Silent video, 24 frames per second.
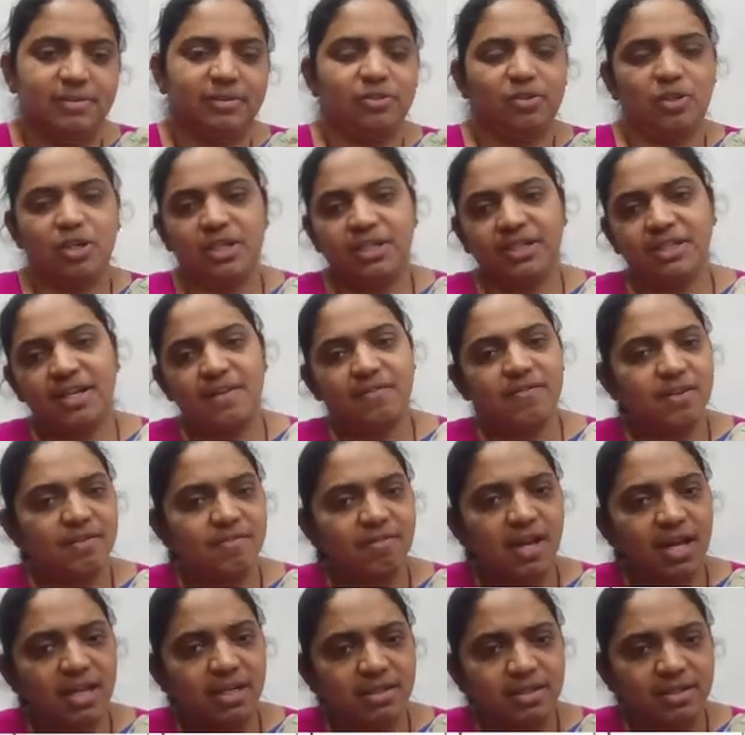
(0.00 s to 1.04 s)
Got it,
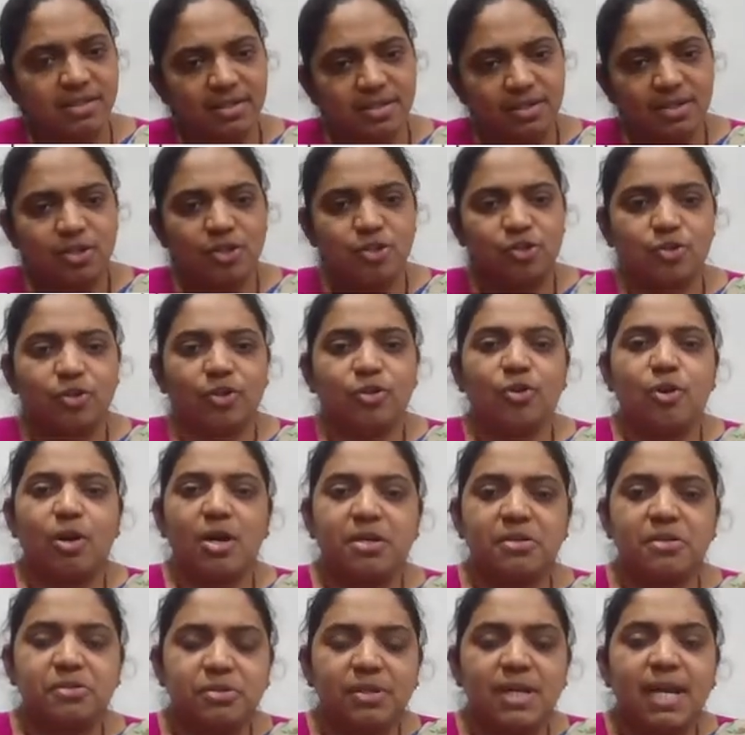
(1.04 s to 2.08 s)
everyone? So
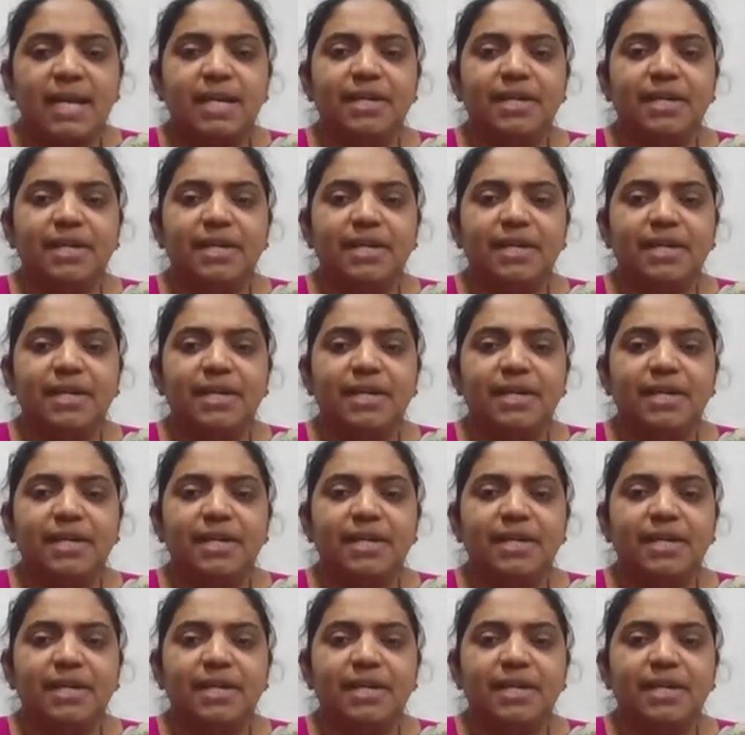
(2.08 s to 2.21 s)
contra